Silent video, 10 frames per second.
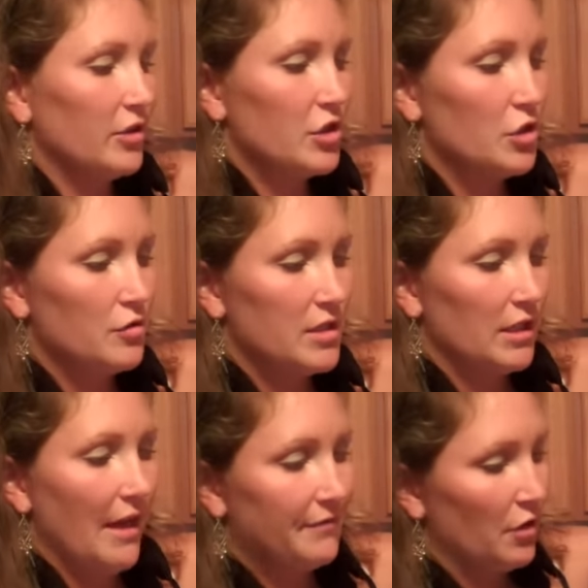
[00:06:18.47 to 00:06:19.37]
just use the
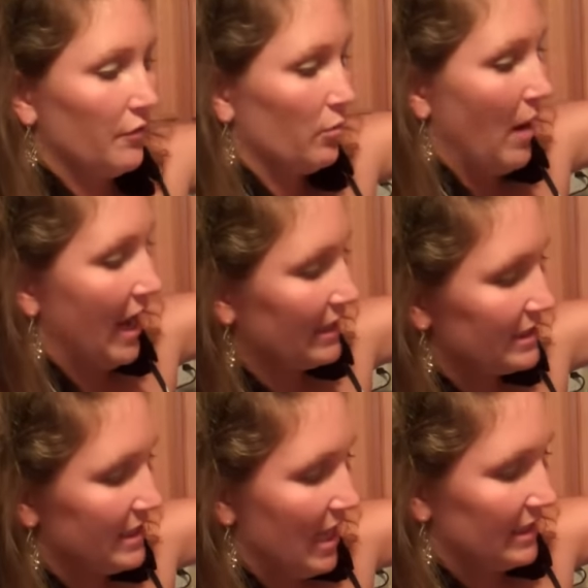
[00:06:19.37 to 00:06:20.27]
leftover wax
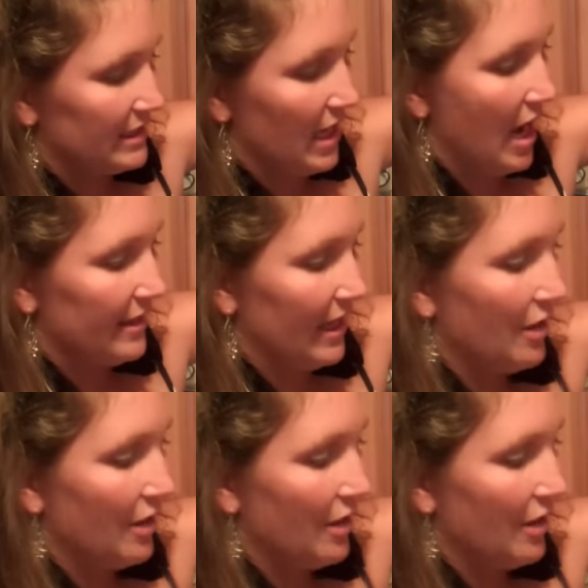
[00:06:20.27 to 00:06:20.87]
that's on the